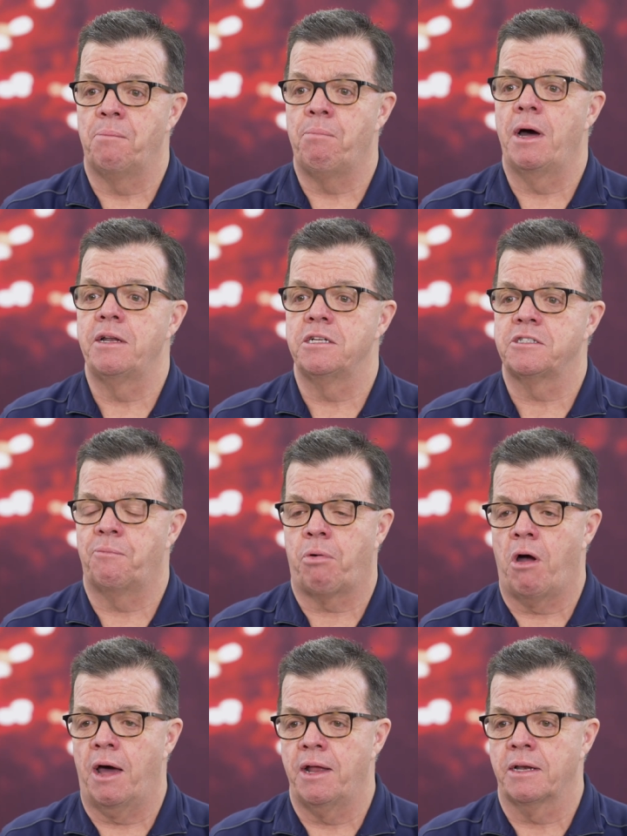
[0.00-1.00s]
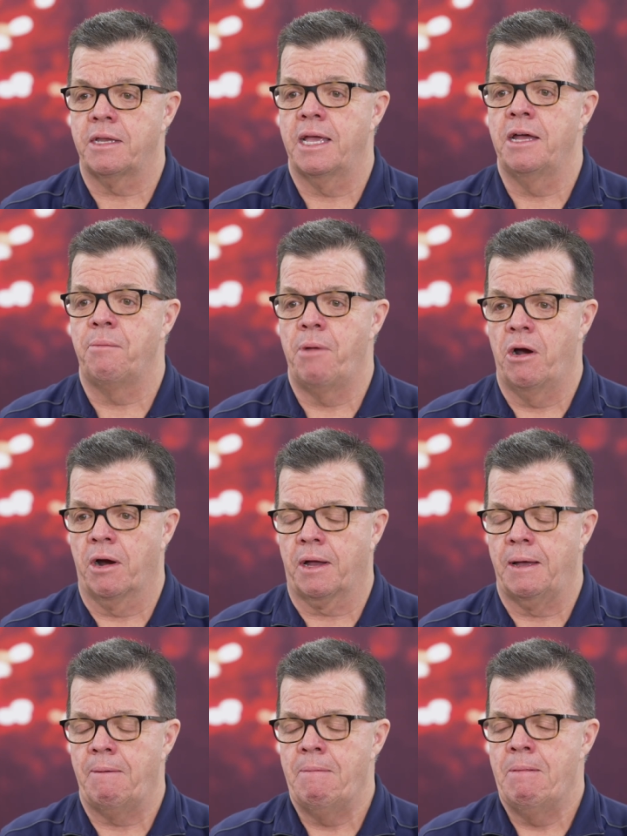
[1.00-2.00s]
abundance of product in
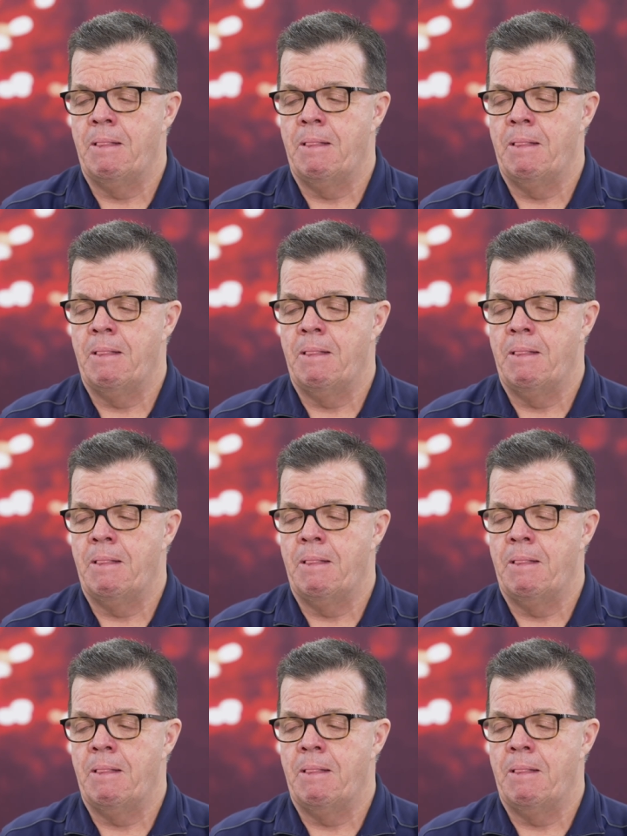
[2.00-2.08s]
America.